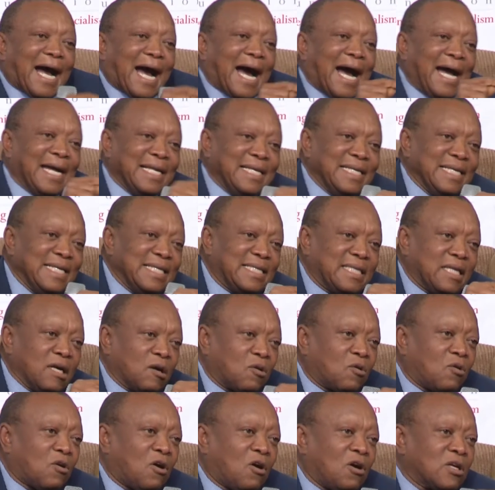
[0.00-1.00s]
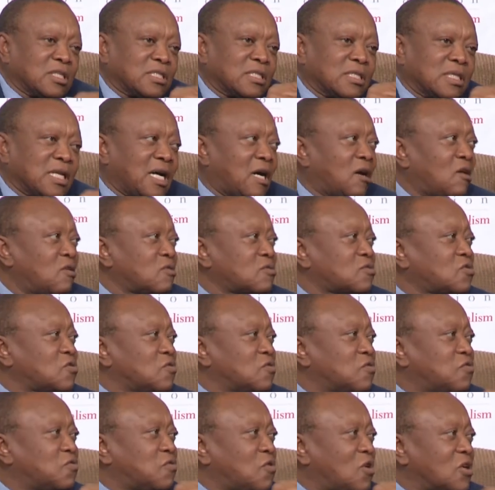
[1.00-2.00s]
I need the court now to
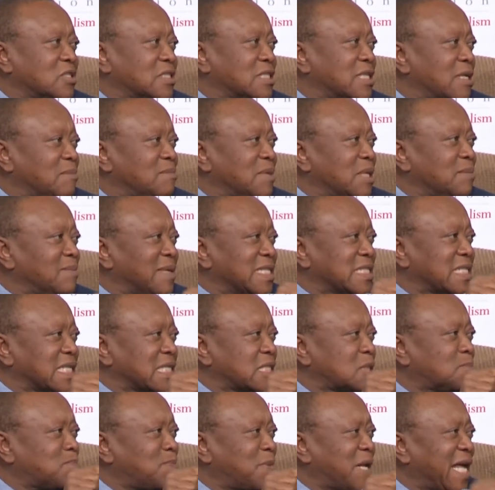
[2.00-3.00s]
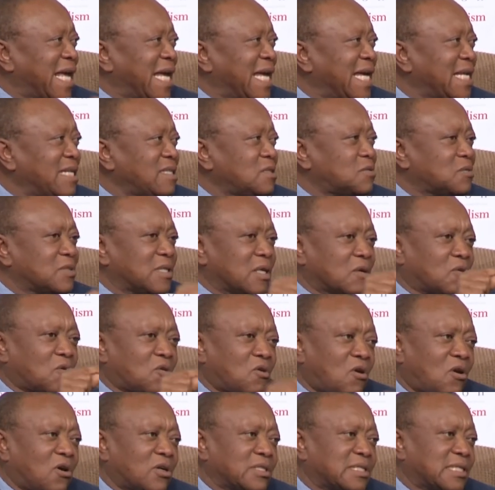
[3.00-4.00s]
force them. They must explain to the
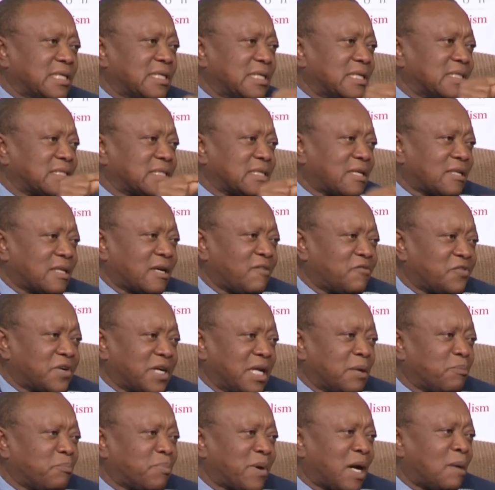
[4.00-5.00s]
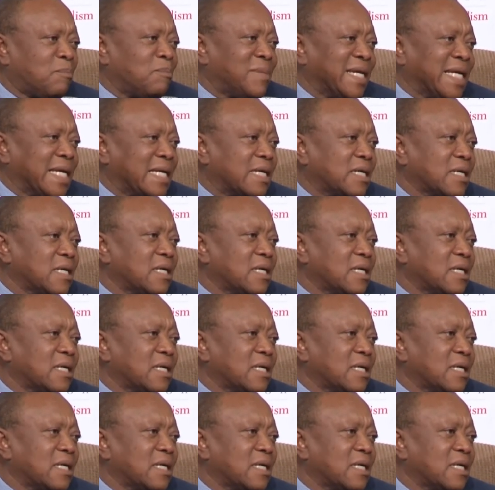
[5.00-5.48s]
court and the South African public